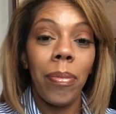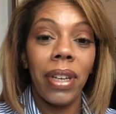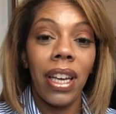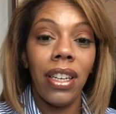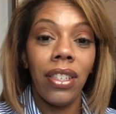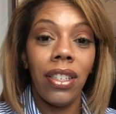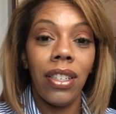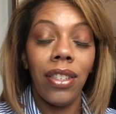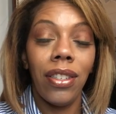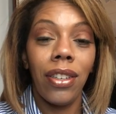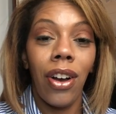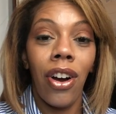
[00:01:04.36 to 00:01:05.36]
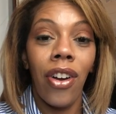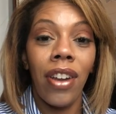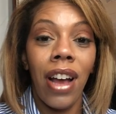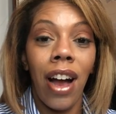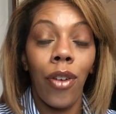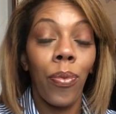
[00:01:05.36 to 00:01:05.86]
applications are
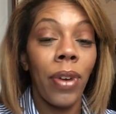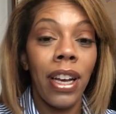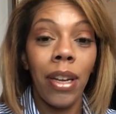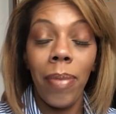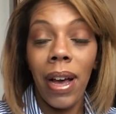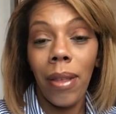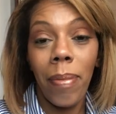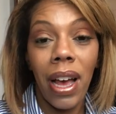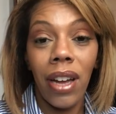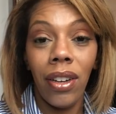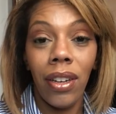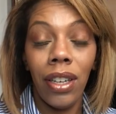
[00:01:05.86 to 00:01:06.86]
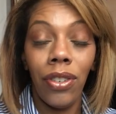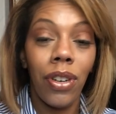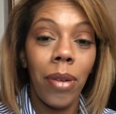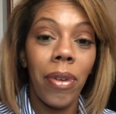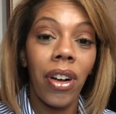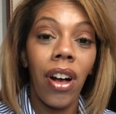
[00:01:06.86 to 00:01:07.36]
not read by the Patent and
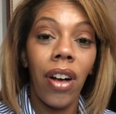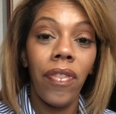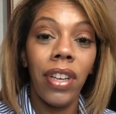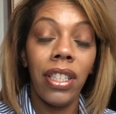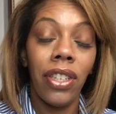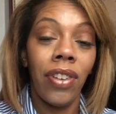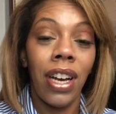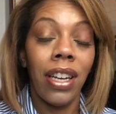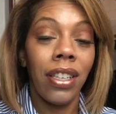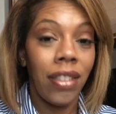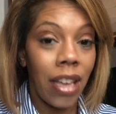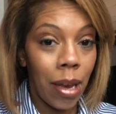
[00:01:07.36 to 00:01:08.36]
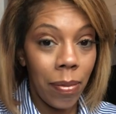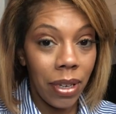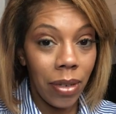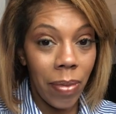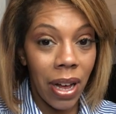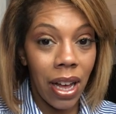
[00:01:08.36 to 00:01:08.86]
Trademark Office. They're not
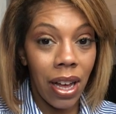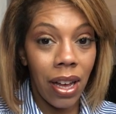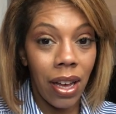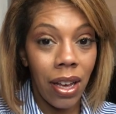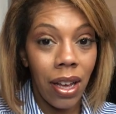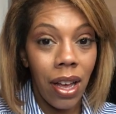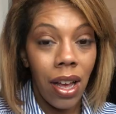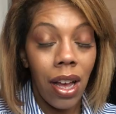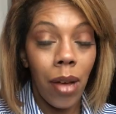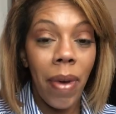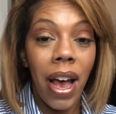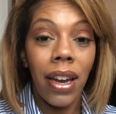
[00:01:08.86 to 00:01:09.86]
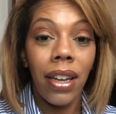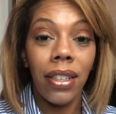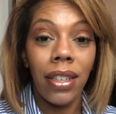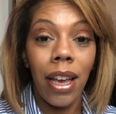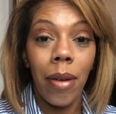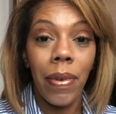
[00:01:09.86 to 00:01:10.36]
examined by a patent
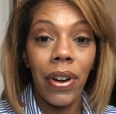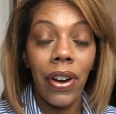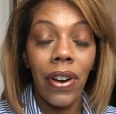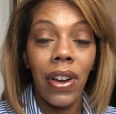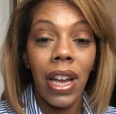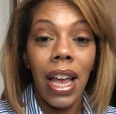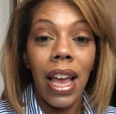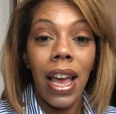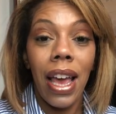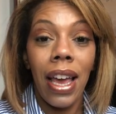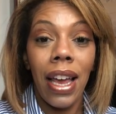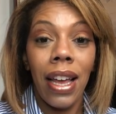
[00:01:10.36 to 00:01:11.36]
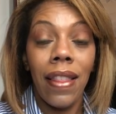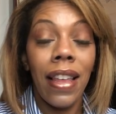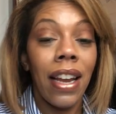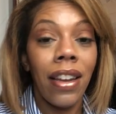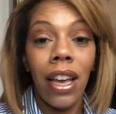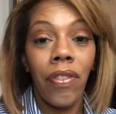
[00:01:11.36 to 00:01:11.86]
examiner, and
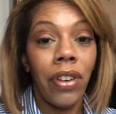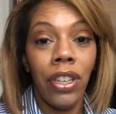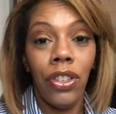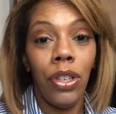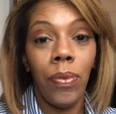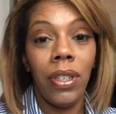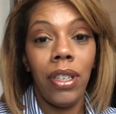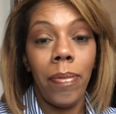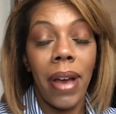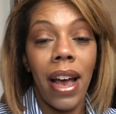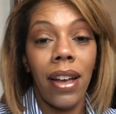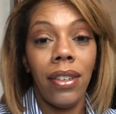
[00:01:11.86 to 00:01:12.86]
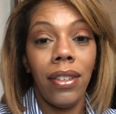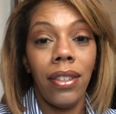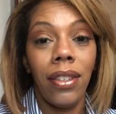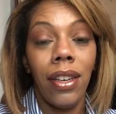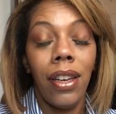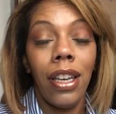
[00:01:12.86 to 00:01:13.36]
they never issue into
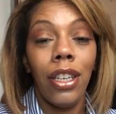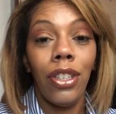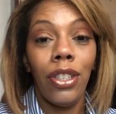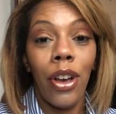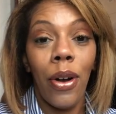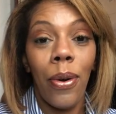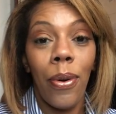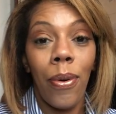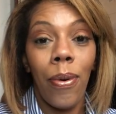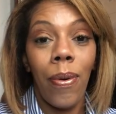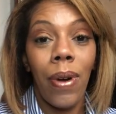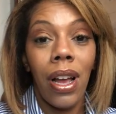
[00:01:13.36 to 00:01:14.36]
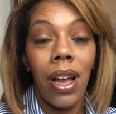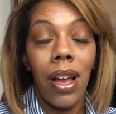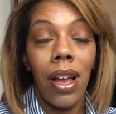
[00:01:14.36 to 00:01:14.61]
patents. So